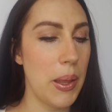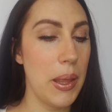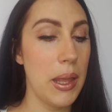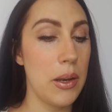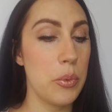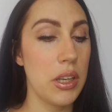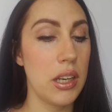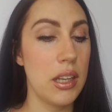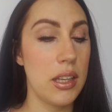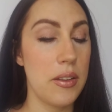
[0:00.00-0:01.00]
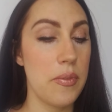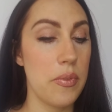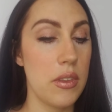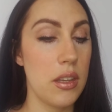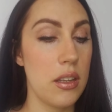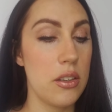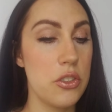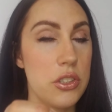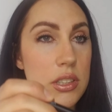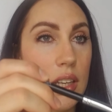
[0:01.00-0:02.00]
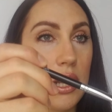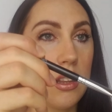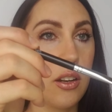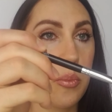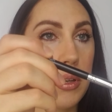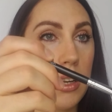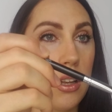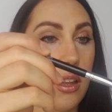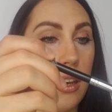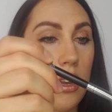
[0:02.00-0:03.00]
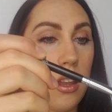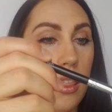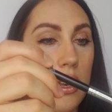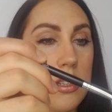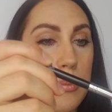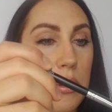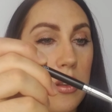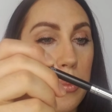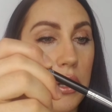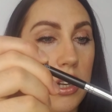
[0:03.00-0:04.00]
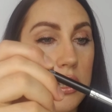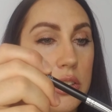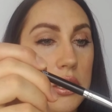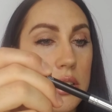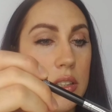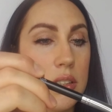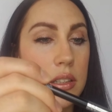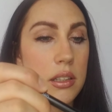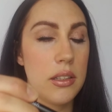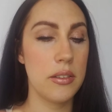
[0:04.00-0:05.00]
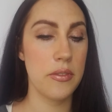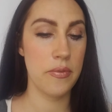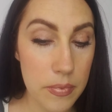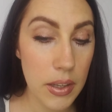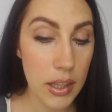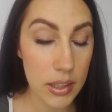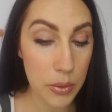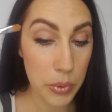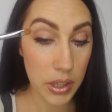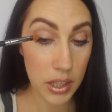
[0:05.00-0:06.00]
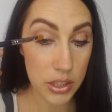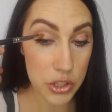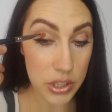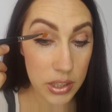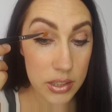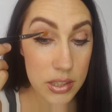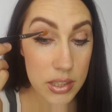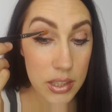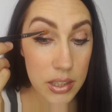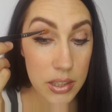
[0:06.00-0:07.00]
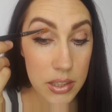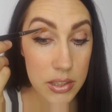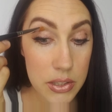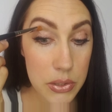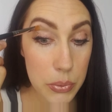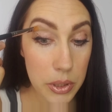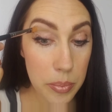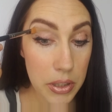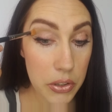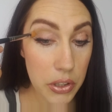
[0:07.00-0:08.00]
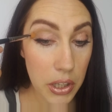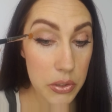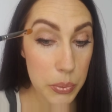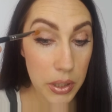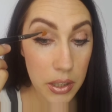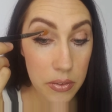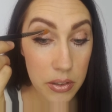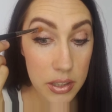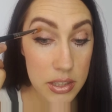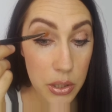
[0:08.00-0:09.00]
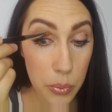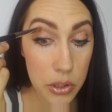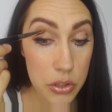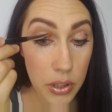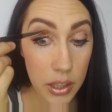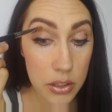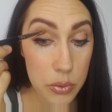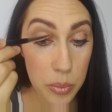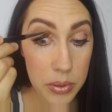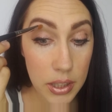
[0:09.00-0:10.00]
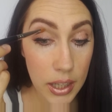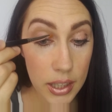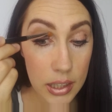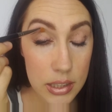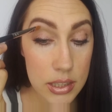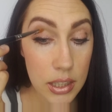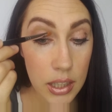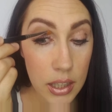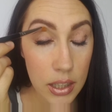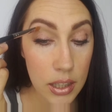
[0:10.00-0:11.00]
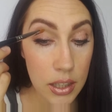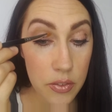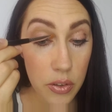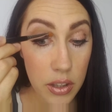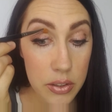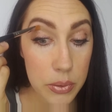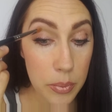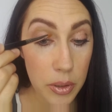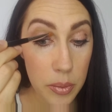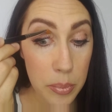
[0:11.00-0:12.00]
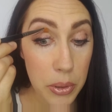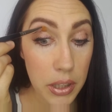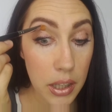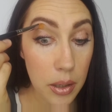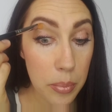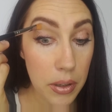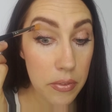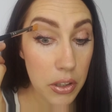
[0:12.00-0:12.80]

we're going to just get a little bit on the tip of the brush, and then we're going to just sweep it across wherever it is that we're trying to apply it. So this one I'm going to be putting it above the